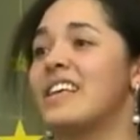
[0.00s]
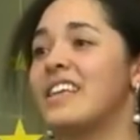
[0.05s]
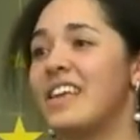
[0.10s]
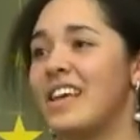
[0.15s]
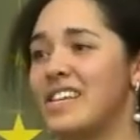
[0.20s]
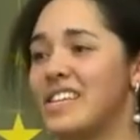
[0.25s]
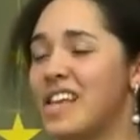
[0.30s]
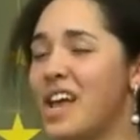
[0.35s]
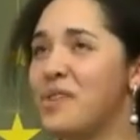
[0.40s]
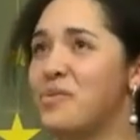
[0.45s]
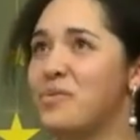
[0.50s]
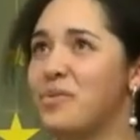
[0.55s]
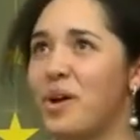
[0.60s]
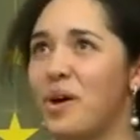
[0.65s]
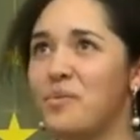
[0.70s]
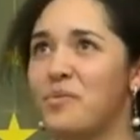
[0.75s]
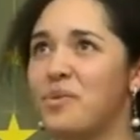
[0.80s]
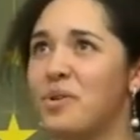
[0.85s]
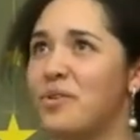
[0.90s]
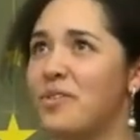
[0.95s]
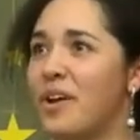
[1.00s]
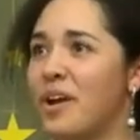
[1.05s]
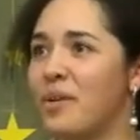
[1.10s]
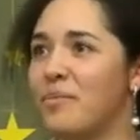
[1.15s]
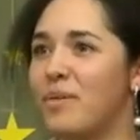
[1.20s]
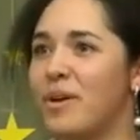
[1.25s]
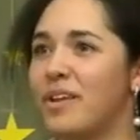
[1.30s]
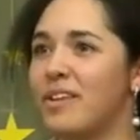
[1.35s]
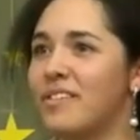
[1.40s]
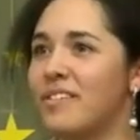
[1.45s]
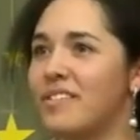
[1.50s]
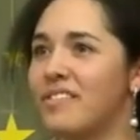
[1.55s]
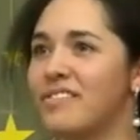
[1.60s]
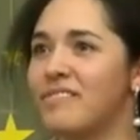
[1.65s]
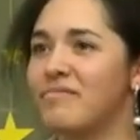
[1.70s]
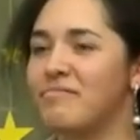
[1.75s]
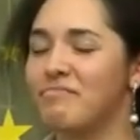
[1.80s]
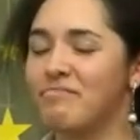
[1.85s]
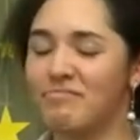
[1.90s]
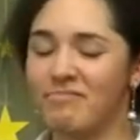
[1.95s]
Yes, I would recommend,
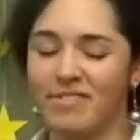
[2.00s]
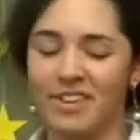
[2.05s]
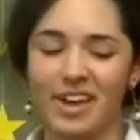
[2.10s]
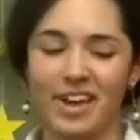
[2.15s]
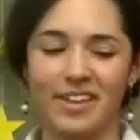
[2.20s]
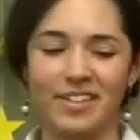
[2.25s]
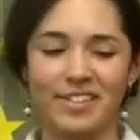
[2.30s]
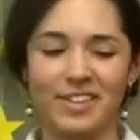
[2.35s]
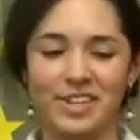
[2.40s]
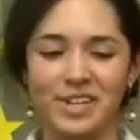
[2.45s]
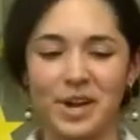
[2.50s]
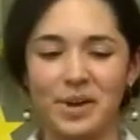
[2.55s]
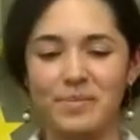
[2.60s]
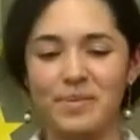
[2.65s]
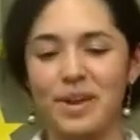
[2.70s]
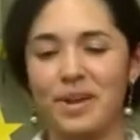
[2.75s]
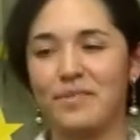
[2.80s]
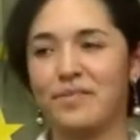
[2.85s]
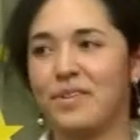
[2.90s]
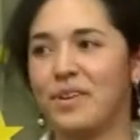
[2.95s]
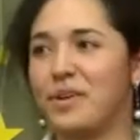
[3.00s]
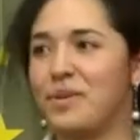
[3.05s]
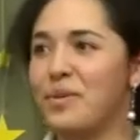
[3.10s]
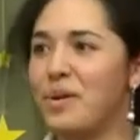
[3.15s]
the top-down view.